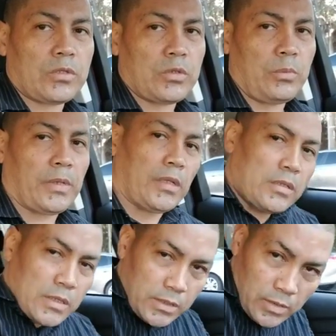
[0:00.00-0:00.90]

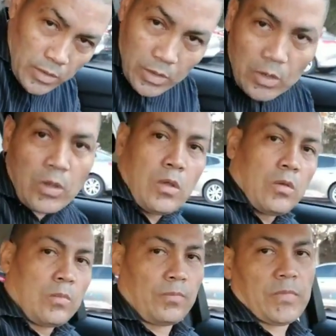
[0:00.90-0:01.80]
minutes.
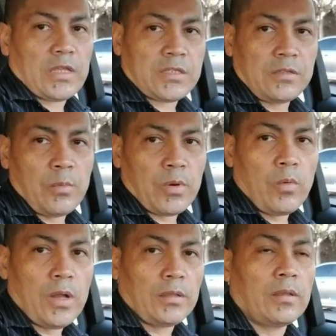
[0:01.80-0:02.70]
That's number one.